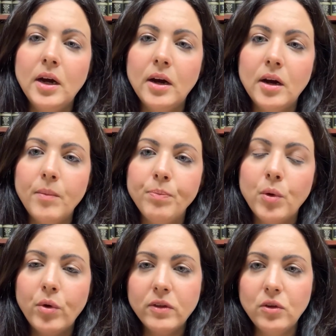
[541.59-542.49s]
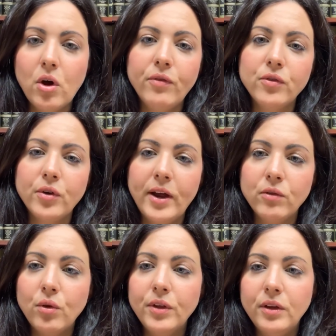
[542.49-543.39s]
But once the officer
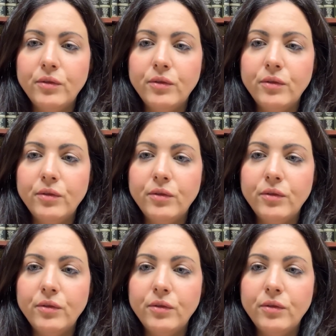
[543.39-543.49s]
has all the